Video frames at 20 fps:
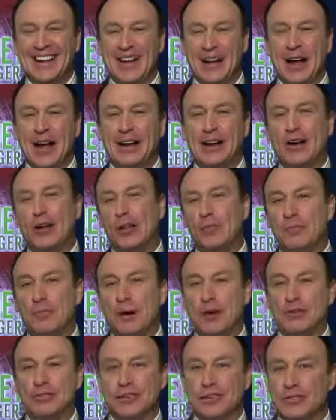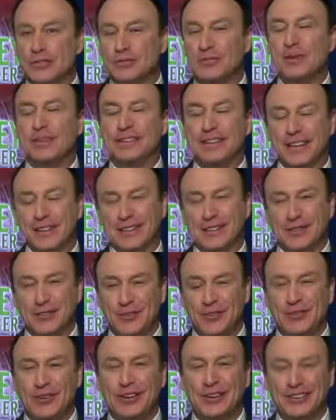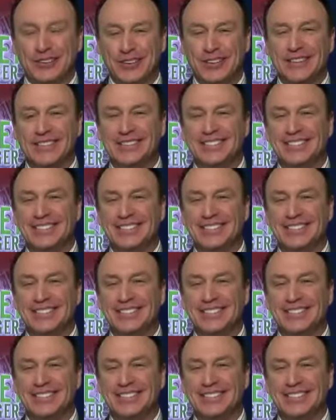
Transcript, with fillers: Yeah, I call them bozos, but who else?